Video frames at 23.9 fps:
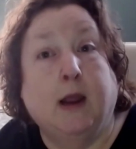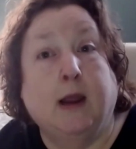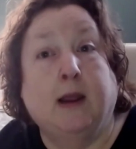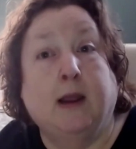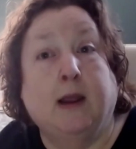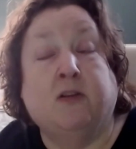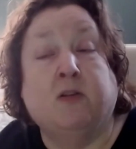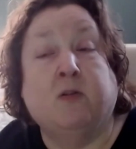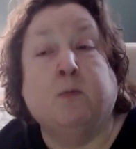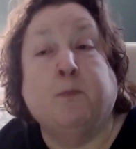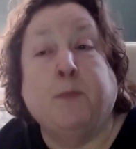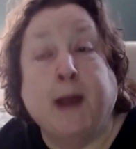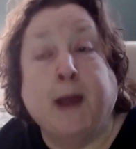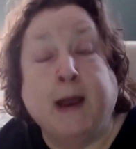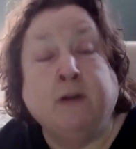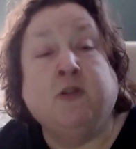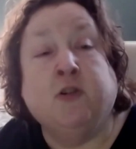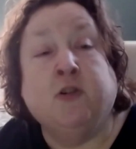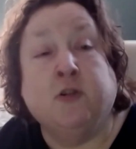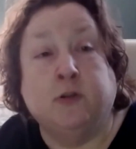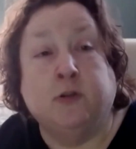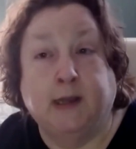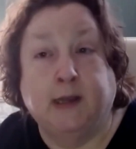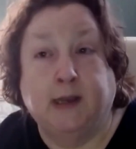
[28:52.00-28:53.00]

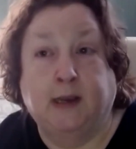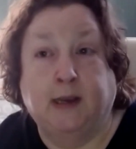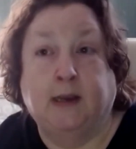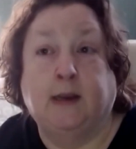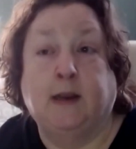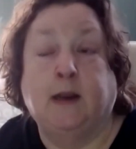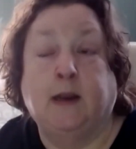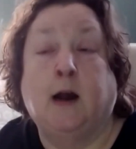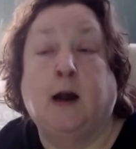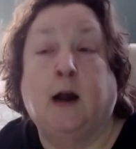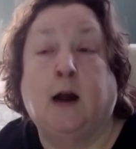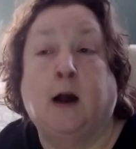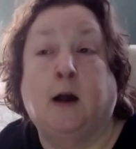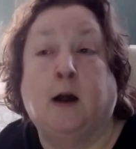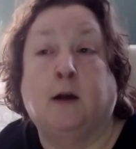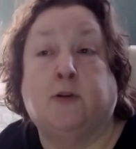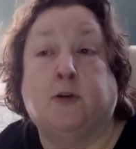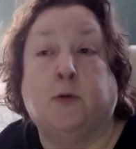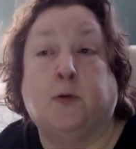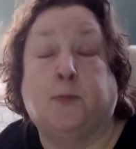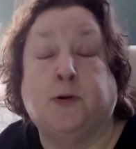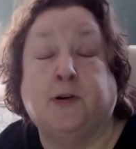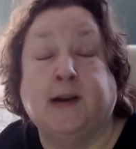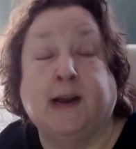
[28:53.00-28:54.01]
especially
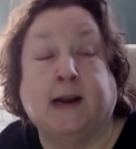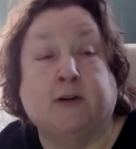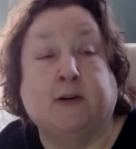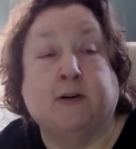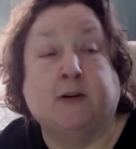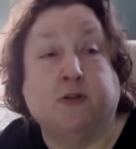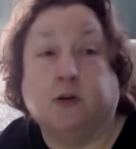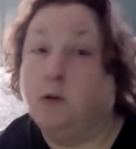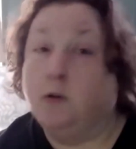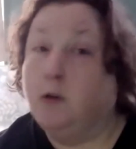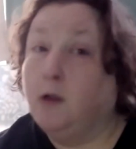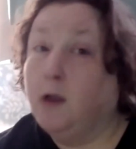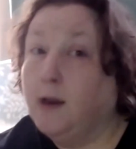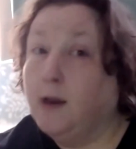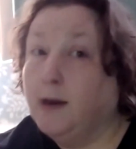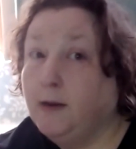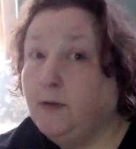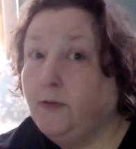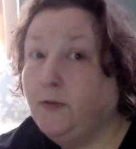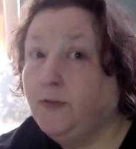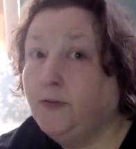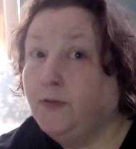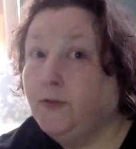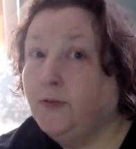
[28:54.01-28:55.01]
to protect your
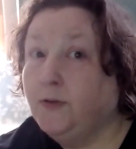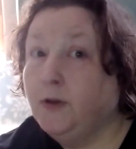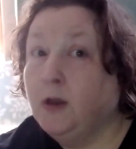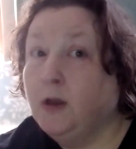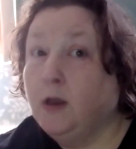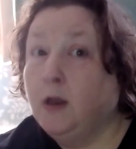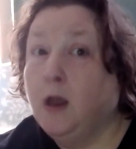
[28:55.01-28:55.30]
clients